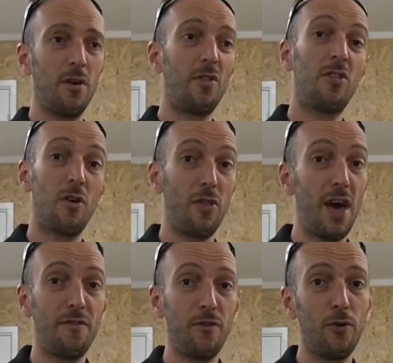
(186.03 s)
And so
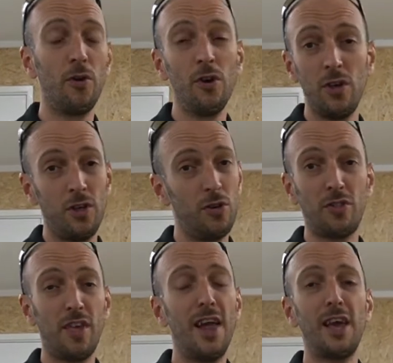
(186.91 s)
therefore, you're
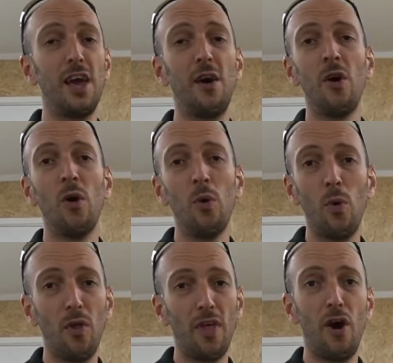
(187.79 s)
telling it
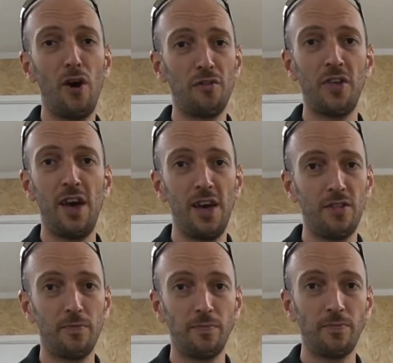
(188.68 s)
what that offset is.